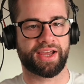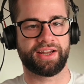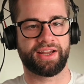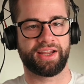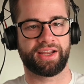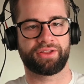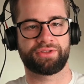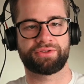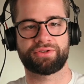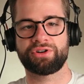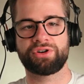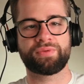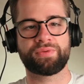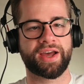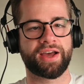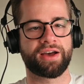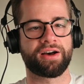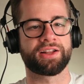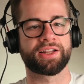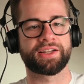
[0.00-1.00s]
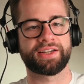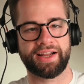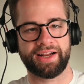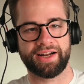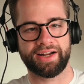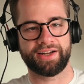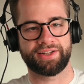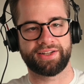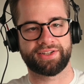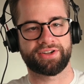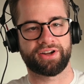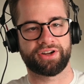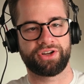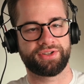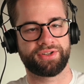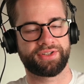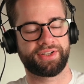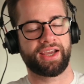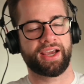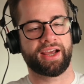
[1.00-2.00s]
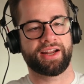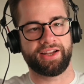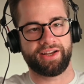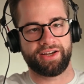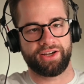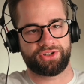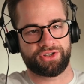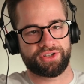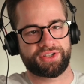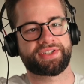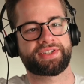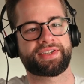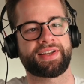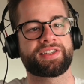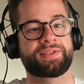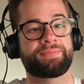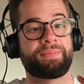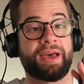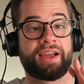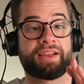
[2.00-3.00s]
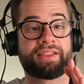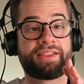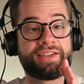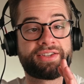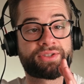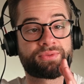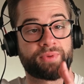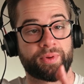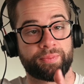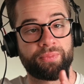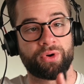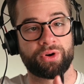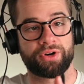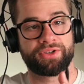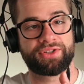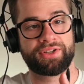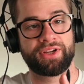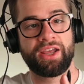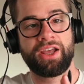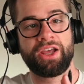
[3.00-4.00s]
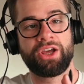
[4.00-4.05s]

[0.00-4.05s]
and it can throw away all the data that it's not using, and then it just sends back this report,